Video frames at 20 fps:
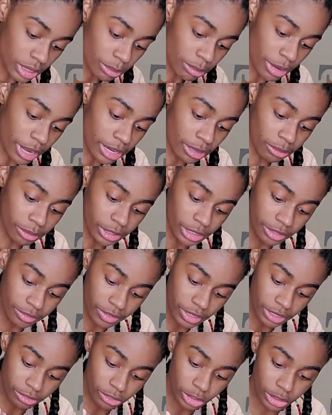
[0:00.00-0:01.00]
I probably wouldn't even
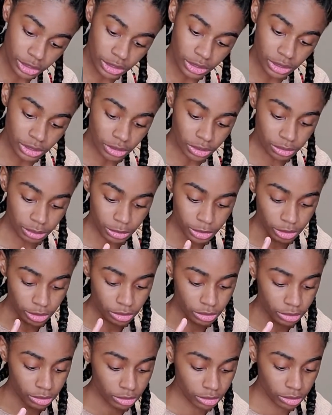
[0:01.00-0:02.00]
have trusted a small.